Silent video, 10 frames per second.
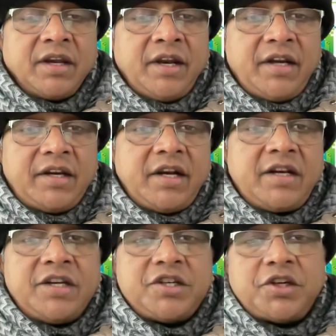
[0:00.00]
greater
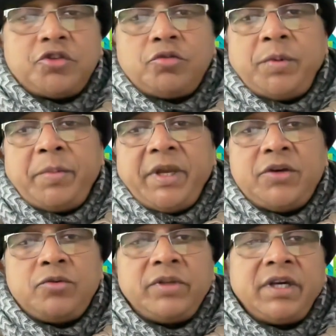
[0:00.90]
attention should be
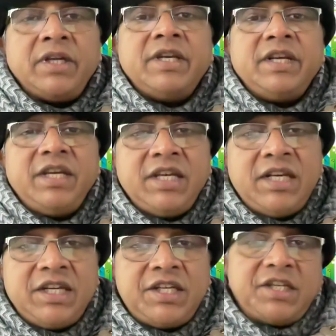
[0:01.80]
paid to the
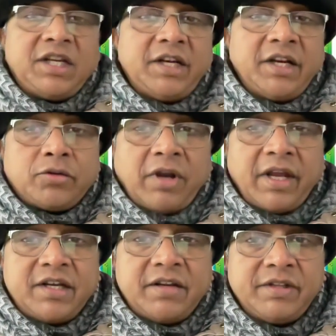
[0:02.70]
initial
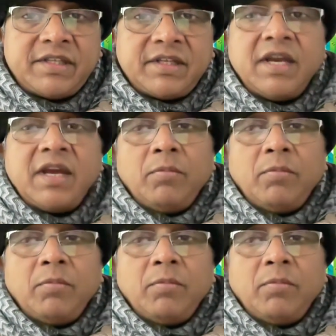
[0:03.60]
electrolyte levels,